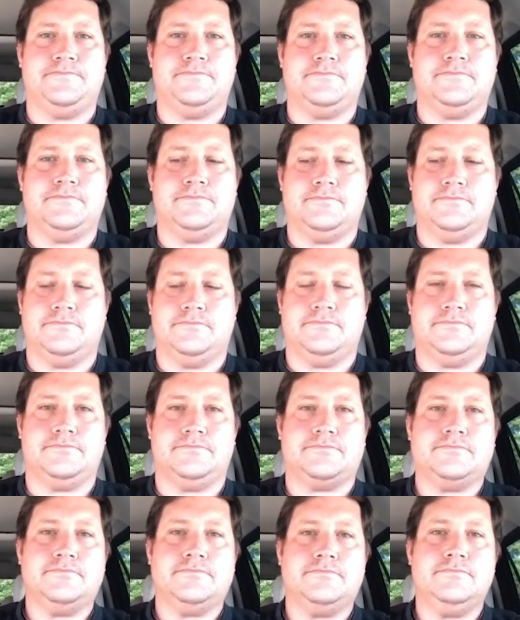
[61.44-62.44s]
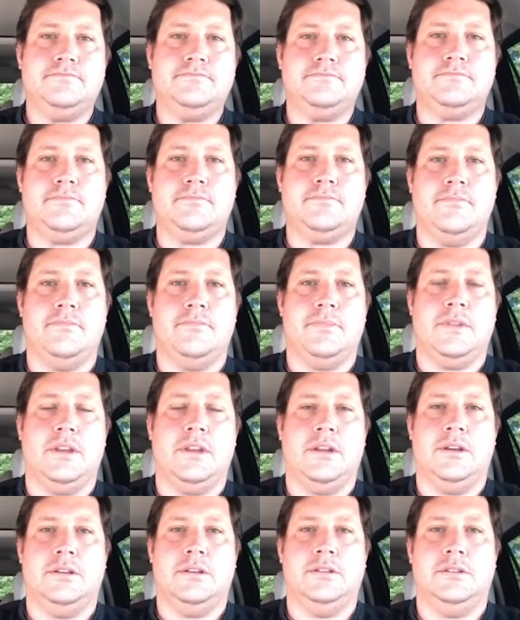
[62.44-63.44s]

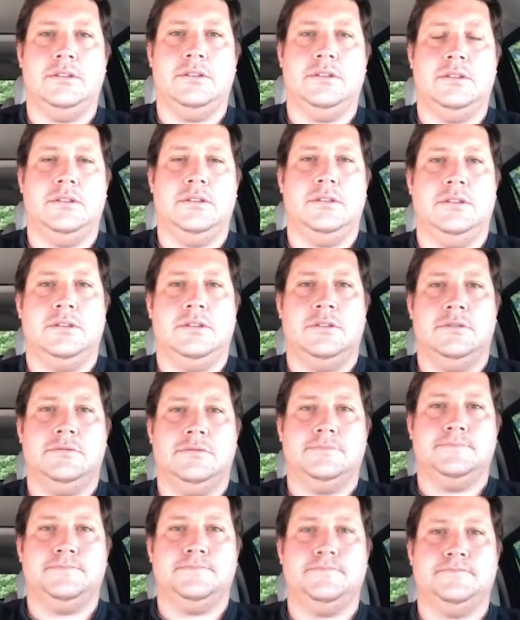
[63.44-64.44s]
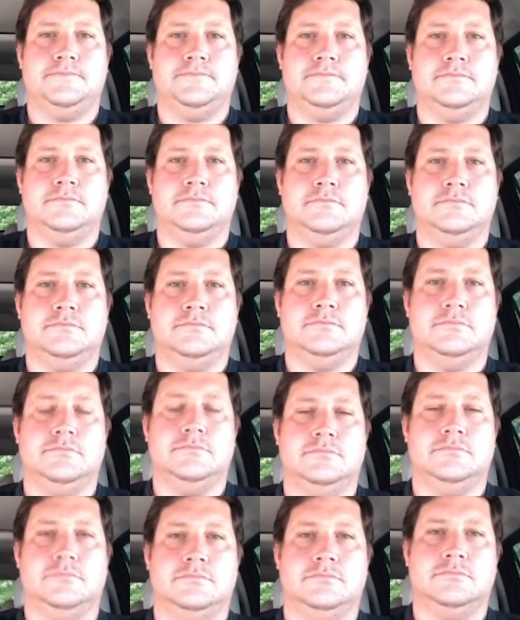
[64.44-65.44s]

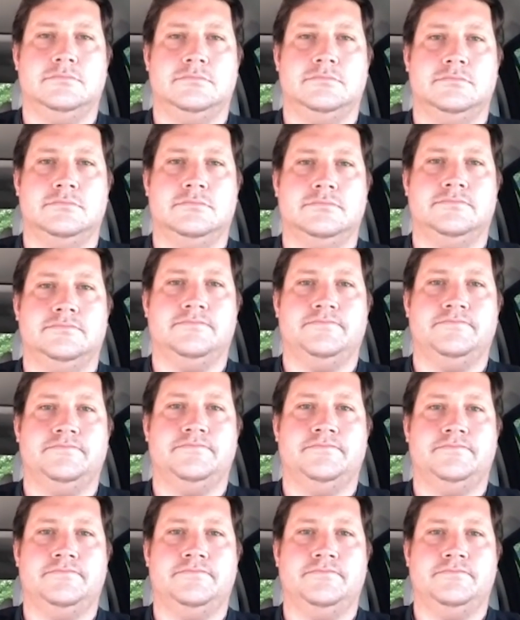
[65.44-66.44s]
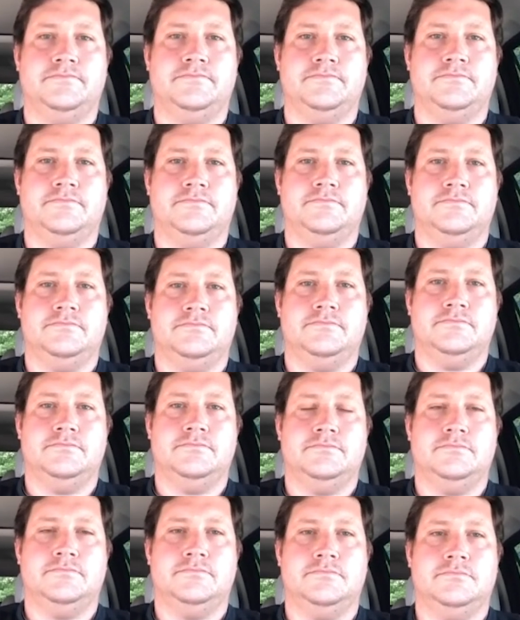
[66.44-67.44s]

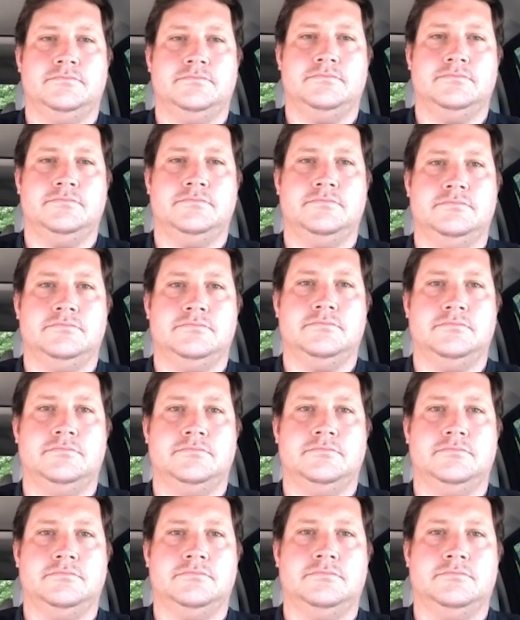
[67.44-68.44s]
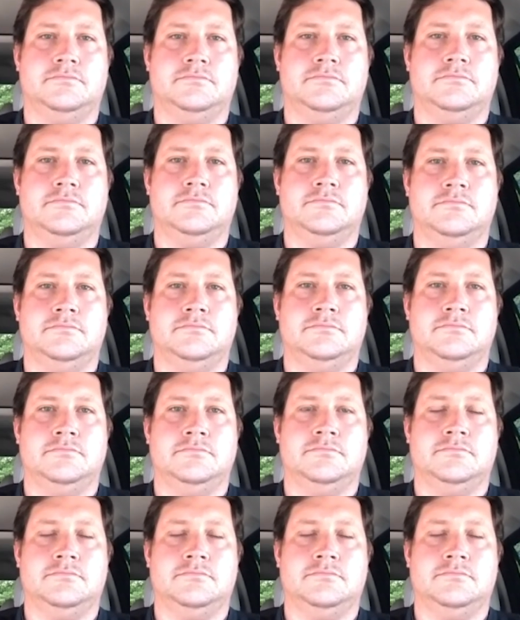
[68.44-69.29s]
(silent)